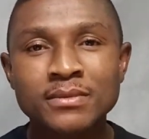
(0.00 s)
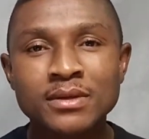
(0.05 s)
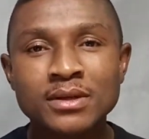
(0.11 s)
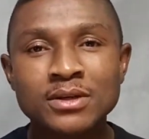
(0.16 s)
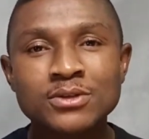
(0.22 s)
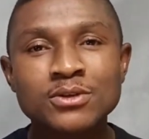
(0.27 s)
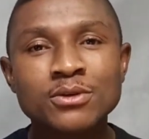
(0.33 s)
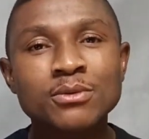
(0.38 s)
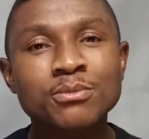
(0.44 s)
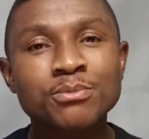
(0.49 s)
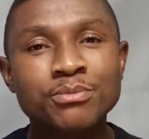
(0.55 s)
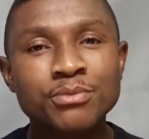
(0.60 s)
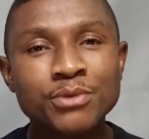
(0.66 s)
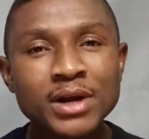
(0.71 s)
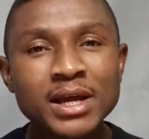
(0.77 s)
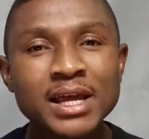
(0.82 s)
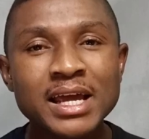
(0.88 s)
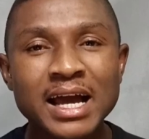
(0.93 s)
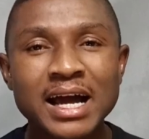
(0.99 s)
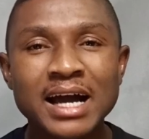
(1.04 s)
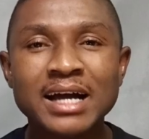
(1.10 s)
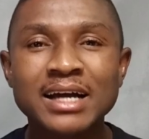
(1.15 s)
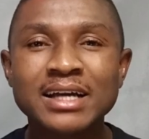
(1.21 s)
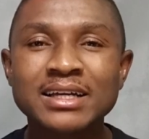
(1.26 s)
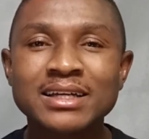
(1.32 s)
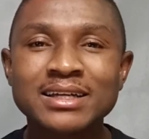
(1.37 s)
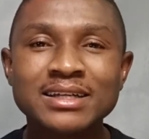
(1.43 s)
So prayer
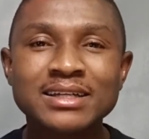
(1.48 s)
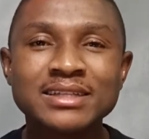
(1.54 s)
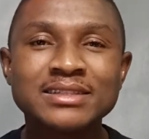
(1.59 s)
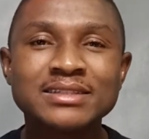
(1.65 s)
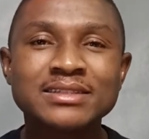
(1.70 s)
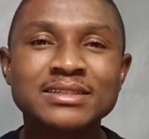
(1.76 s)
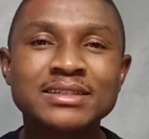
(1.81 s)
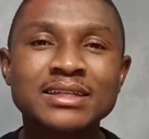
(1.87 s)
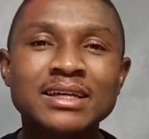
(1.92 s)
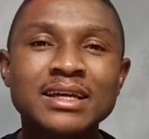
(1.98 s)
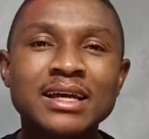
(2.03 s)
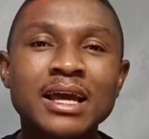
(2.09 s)
is